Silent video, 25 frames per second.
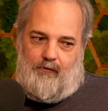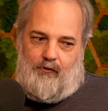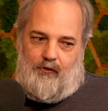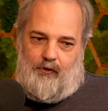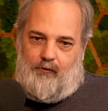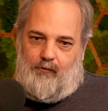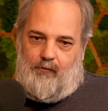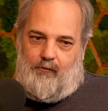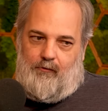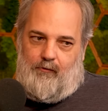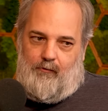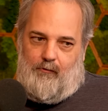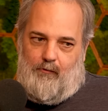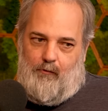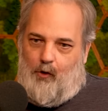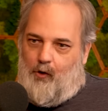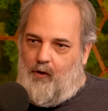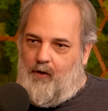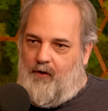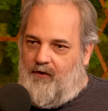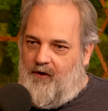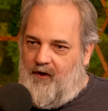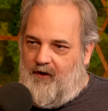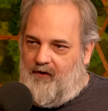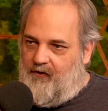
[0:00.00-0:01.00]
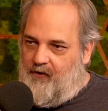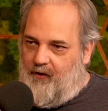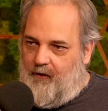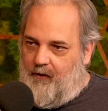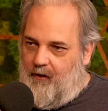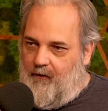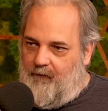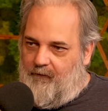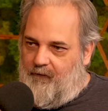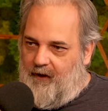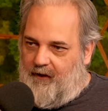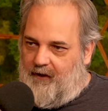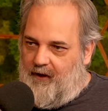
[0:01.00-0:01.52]
do more things that are
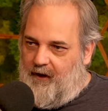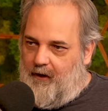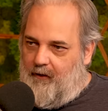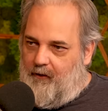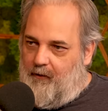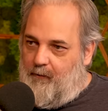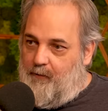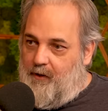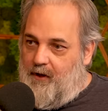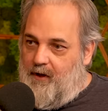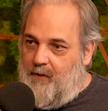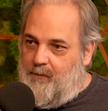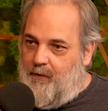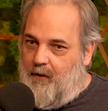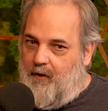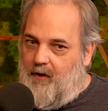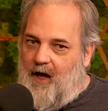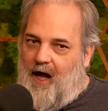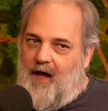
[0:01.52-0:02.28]
affecting other people.